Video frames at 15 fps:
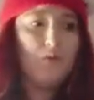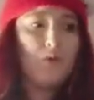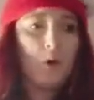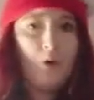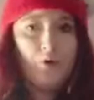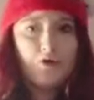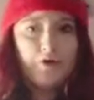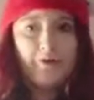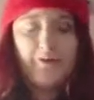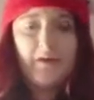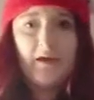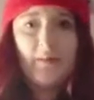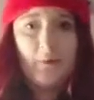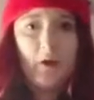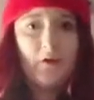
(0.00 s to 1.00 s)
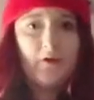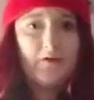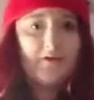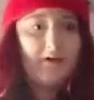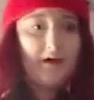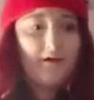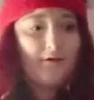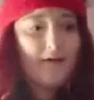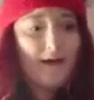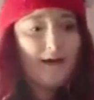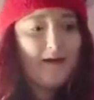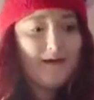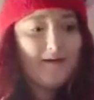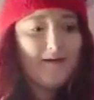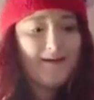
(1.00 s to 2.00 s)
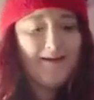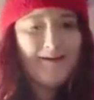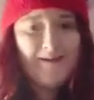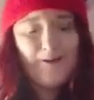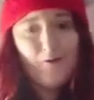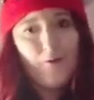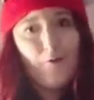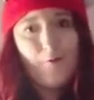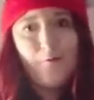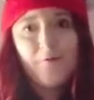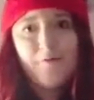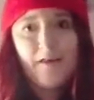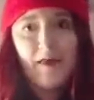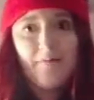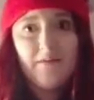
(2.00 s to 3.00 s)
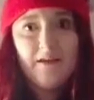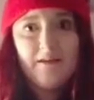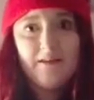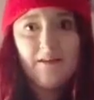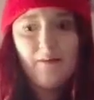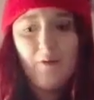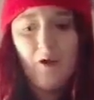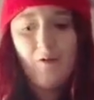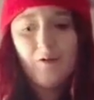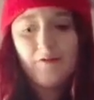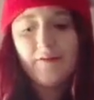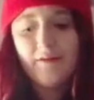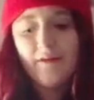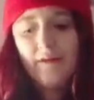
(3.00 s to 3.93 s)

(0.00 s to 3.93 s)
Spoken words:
or just like a box decorated. Of course Emmy's in the box.